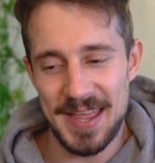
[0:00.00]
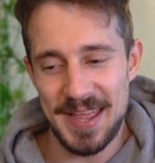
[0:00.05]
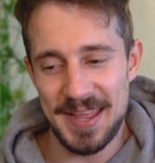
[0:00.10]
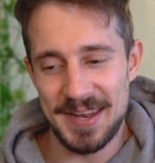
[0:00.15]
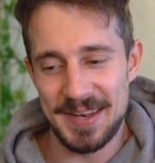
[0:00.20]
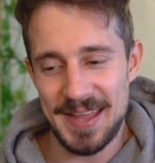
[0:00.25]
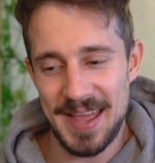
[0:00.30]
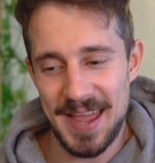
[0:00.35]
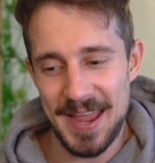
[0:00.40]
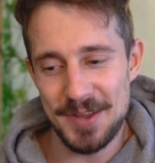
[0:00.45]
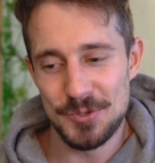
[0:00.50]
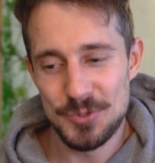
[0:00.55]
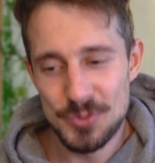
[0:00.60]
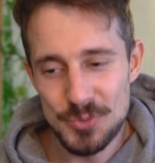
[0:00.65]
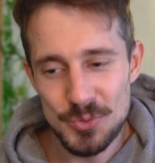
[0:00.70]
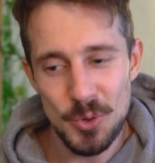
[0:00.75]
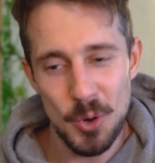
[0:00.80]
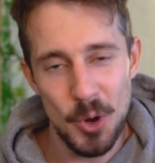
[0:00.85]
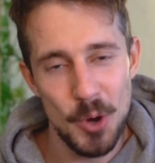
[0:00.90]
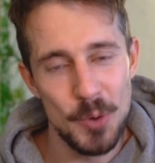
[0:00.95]
and I
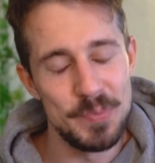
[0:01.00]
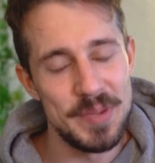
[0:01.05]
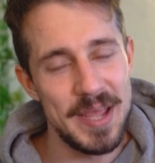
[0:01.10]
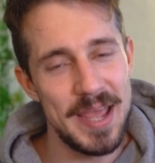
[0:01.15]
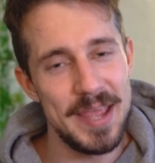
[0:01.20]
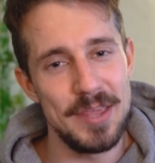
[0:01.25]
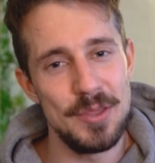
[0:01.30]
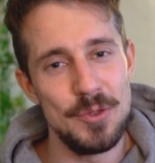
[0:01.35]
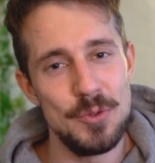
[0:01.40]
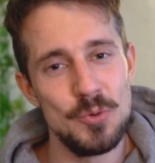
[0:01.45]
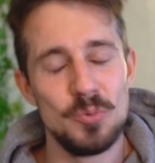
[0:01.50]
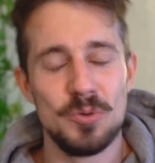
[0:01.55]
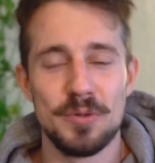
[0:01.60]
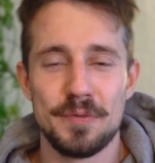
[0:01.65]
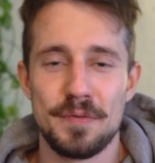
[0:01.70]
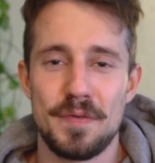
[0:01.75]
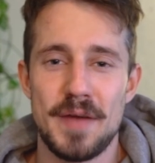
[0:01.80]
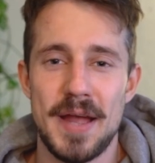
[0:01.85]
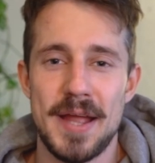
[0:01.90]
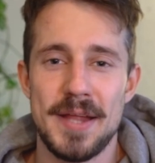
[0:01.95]
do hope that you
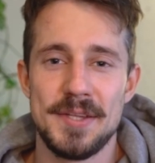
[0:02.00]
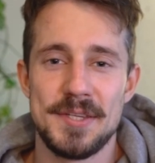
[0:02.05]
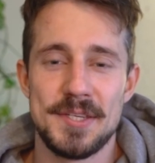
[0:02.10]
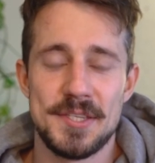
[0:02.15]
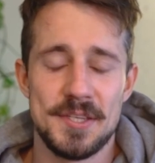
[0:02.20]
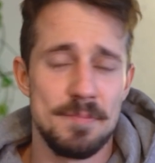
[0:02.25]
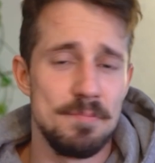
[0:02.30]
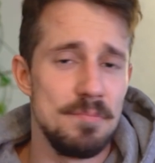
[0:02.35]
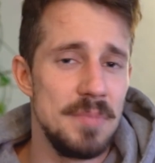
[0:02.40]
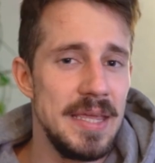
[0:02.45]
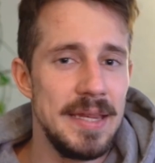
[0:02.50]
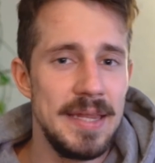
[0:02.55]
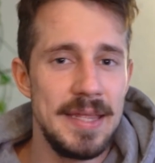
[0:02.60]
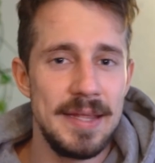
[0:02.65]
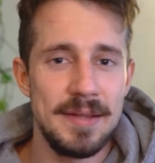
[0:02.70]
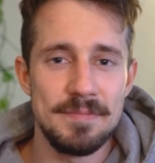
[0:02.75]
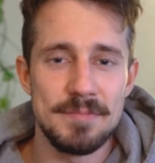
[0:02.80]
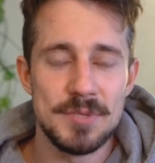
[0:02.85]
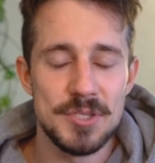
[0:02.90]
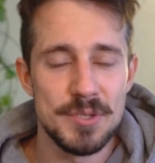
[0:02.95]
will find some
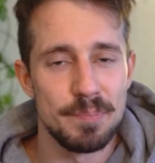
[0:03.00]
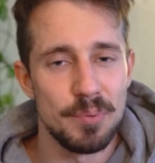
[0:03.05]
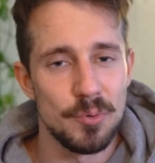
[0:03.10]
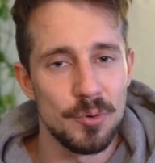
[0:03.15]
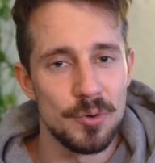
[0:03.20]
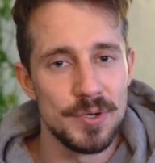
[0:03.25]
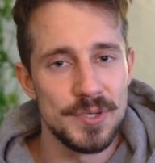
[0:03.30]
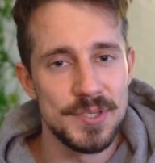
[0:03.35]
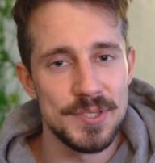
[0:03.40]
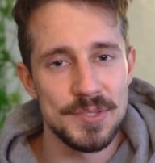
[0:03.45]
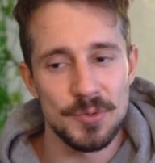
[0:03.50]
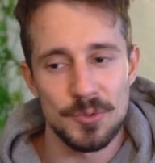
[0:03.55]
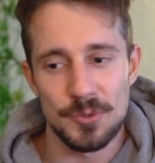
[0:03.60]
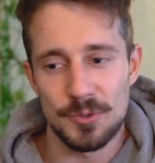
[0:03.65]
meaning, support,